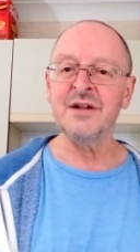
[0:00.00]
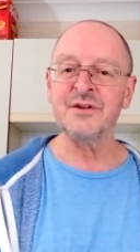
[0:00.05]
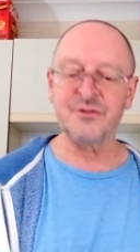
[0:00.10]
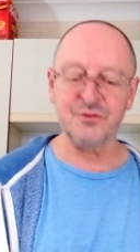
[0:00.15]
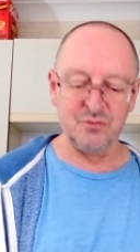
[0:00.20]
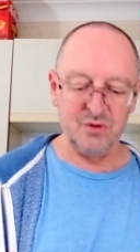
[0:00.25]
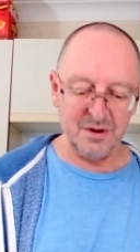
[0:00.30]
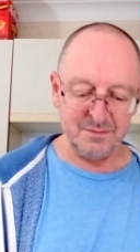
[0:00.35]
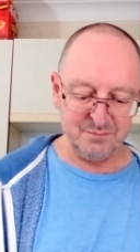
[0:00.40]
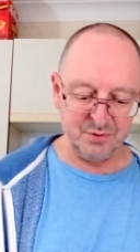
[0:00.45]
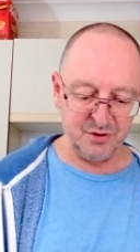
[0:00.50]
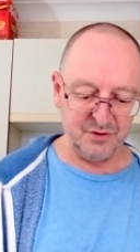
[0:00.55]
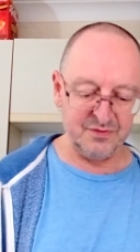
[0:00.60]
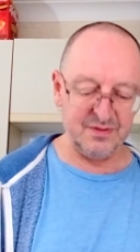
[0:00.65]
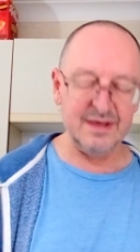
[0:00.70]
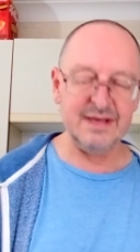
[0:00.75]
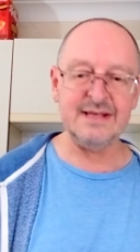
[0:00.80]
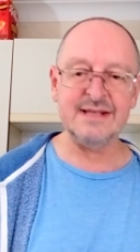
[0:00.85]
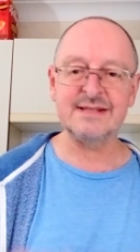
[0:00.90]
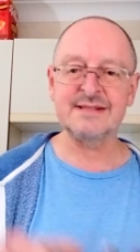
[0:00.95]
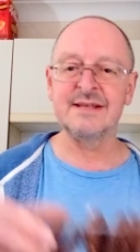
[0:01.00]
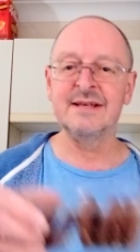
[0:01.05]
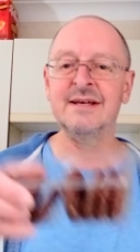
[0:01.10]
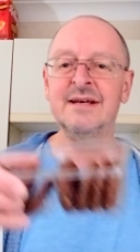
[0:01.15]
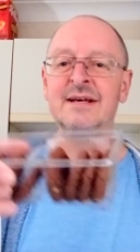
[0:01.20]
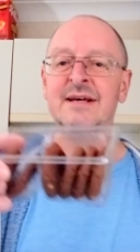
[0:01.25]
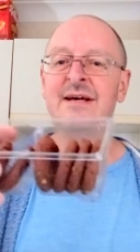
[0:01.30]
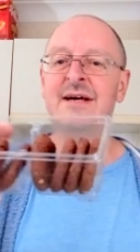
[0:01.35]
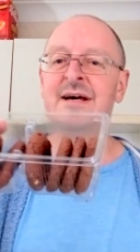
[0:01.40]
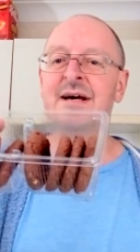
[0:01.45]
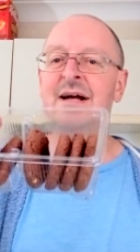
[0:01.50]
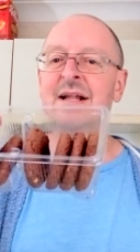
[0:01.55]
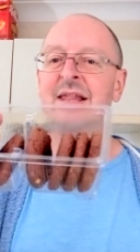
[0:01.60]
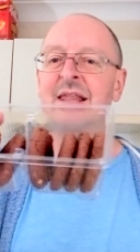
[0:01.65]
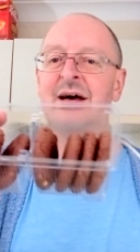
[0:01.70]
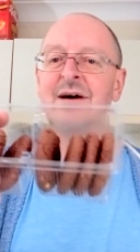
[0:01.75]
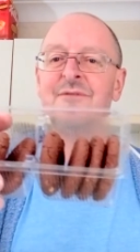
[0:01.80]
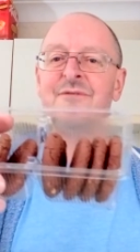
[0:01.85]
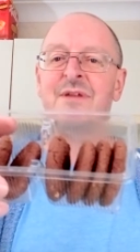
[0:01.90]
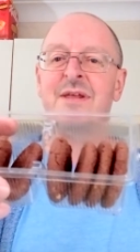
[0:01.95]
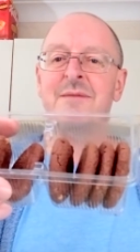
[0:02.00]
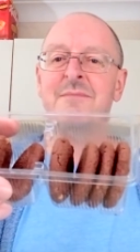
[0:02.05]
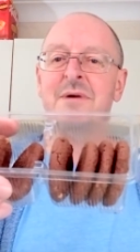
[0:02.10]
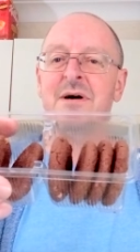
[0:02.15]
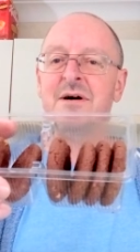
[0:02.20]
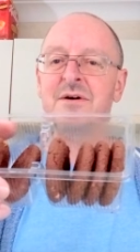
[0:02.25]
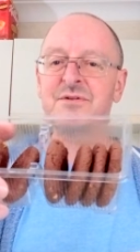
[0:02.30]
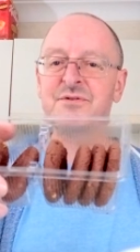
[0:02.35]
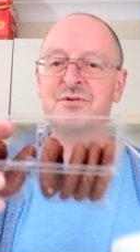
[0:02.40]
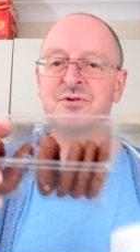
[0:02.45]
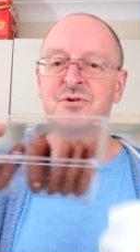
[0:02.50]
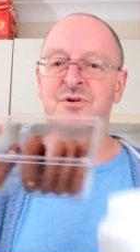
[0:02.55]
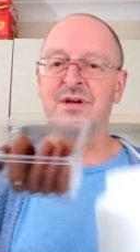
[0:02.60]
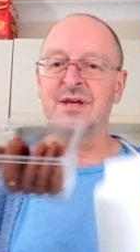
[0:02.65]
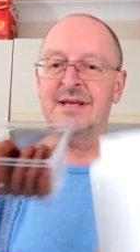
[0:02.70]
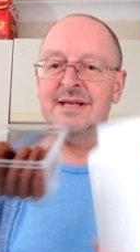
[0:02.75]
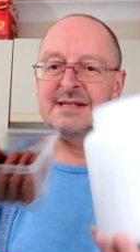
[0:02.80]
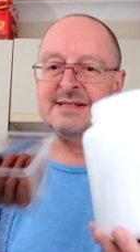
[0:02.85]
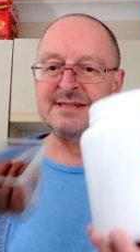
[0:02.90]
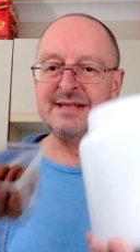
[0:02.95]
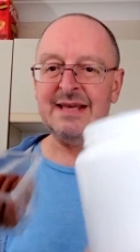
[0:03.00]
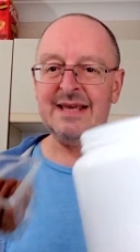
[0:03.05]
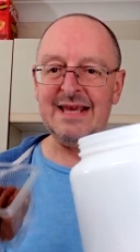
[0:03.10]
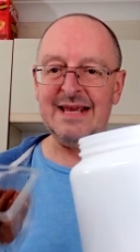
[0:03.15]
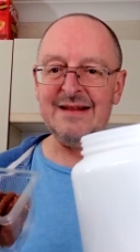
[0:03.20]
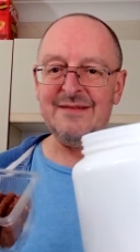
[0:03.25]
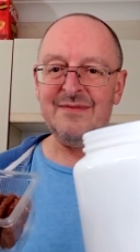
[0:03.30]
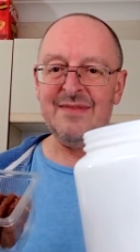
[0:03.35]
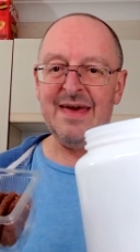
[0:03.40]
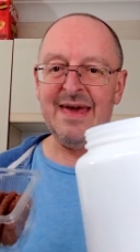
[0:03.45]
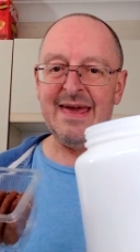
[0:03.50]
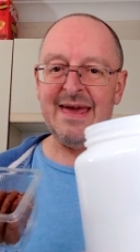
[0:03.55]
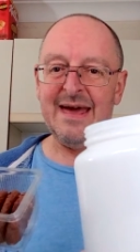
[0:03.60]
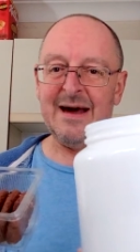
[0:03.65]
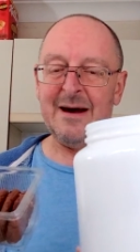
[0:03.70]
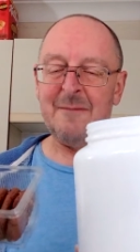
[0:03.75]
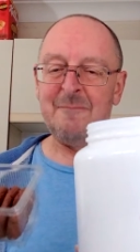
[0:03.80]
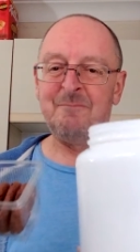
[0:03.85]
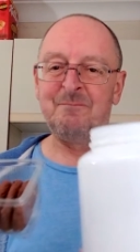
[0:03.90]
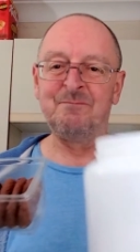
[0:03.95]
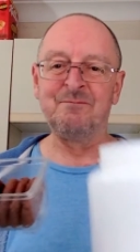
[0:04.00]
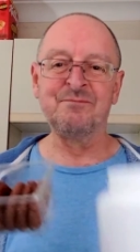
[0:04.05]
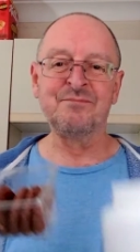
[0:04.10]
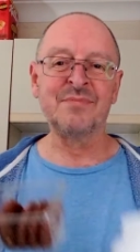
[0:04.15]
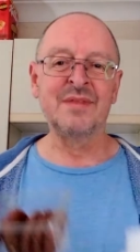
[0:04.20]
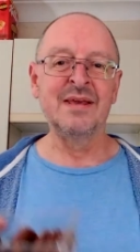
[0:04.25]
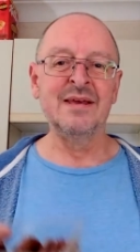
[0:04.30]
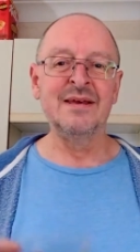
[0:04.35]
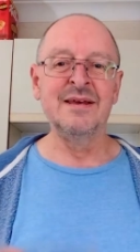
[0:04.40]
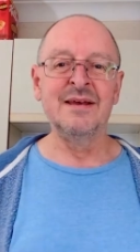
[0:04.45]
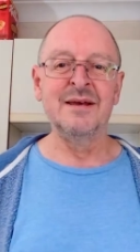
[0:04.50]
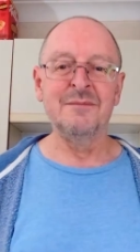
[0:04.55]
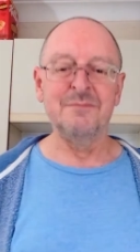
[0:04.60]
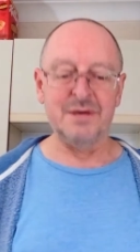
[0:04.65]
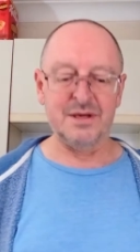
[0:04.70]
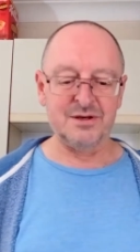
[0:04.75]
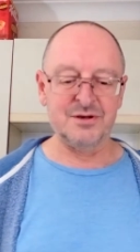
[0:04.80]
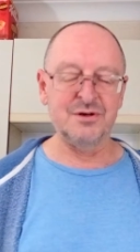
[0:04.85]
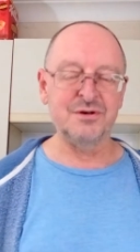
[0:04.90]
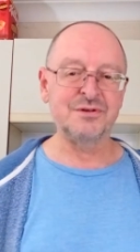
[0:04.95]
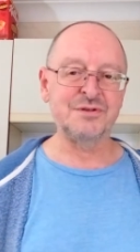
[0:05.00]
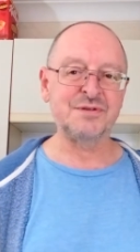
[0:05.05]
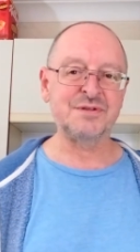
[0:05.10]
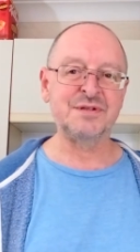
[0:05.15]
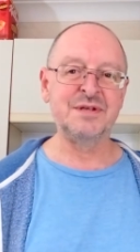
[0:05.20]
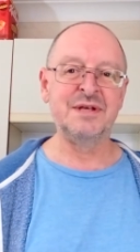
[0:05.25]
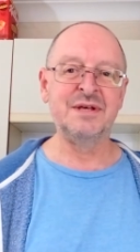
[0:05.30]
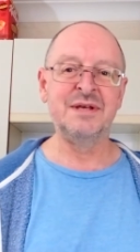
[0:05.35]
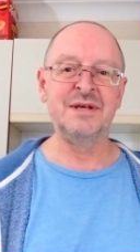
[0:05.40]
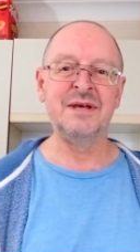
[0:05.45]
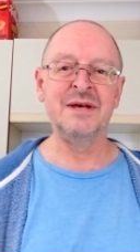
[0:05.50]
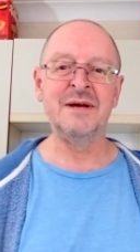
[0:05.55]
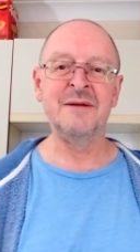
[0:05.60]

Do I put these lovely Mars cookies in there? Because